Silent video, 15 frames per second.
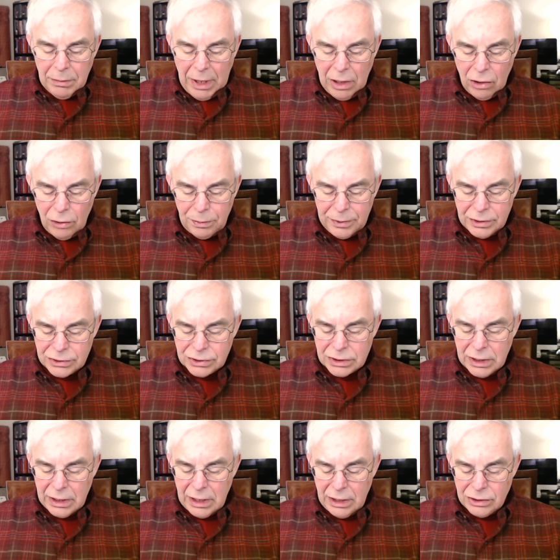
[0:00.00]
My hope
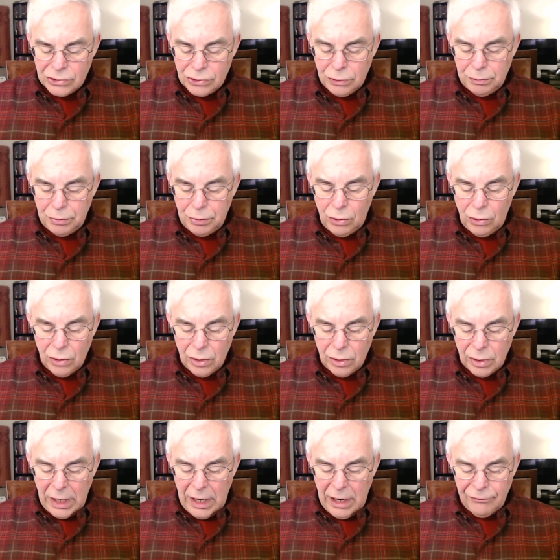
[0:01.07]
is that as you
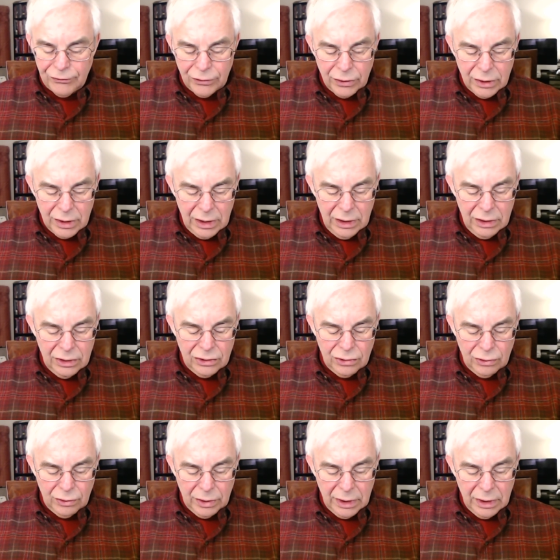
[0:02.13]
pour effort
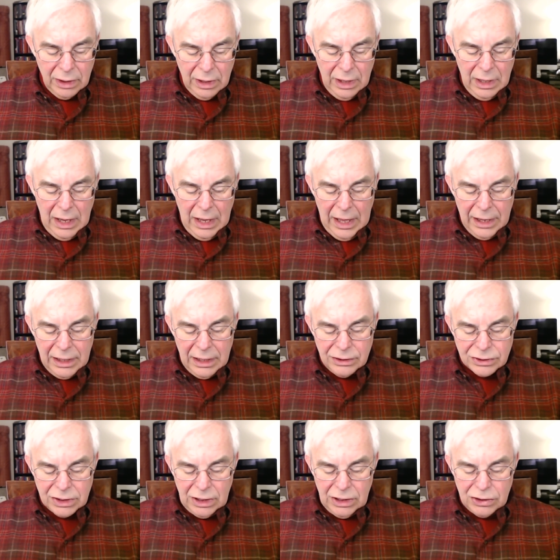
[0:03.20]
into it, and
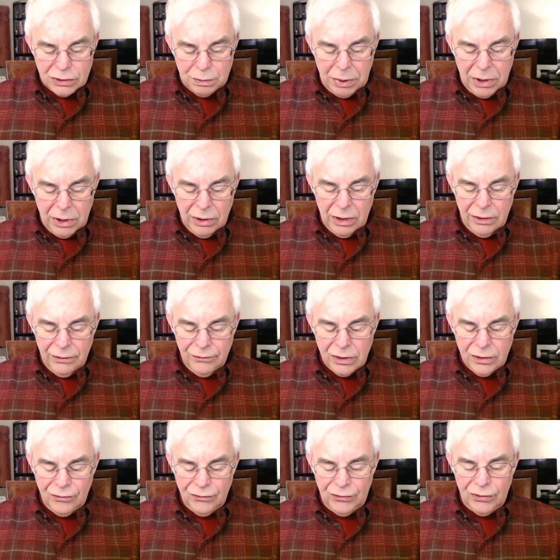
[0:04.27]
as each period
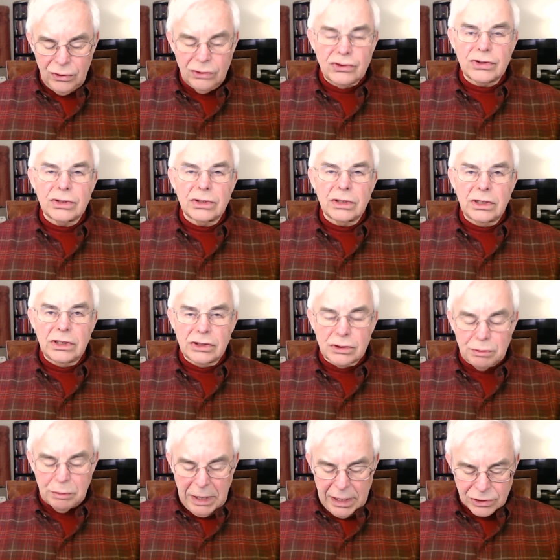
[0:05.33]
of confusion
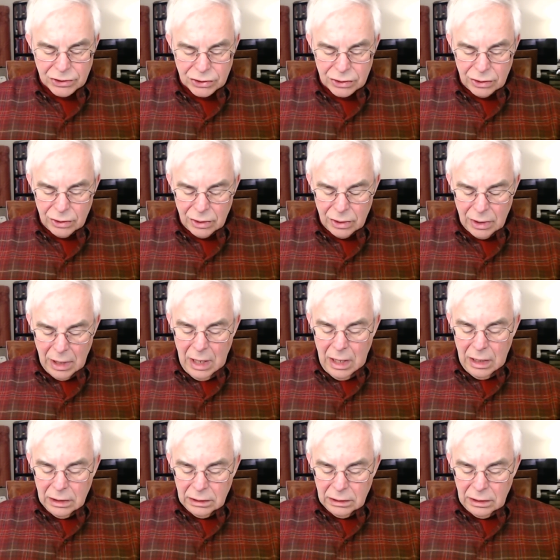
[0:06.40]
is mastered,
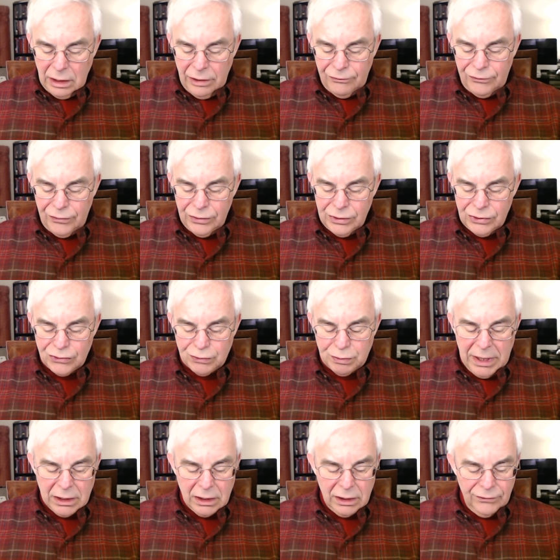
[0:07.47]
love for this
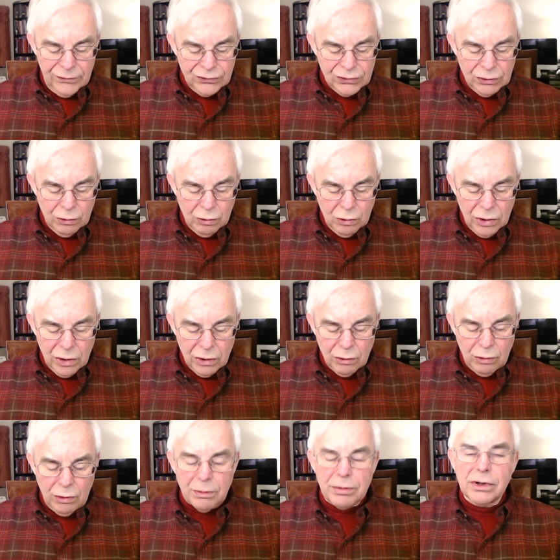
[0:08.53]
magnificent
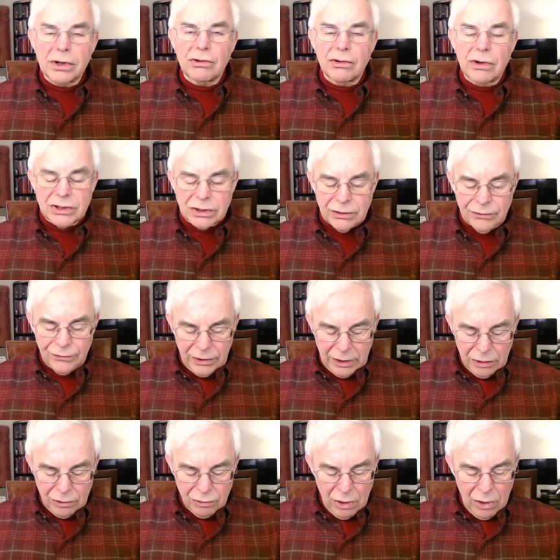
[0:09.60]
work will
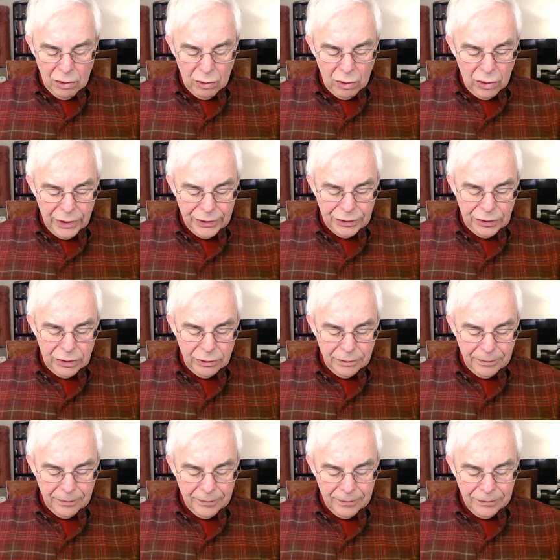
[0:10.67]
progressively grow on
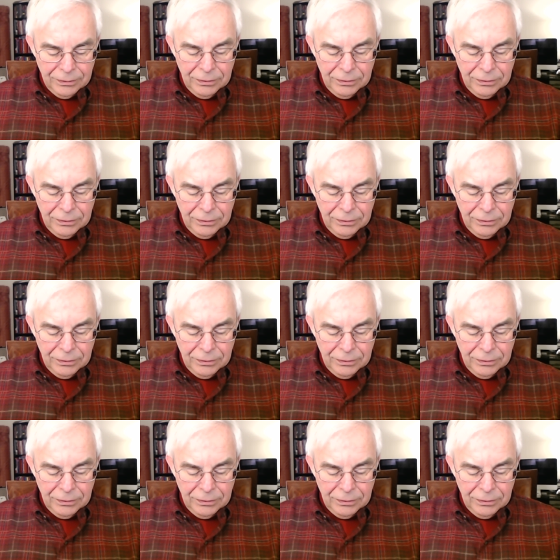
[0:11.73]
you.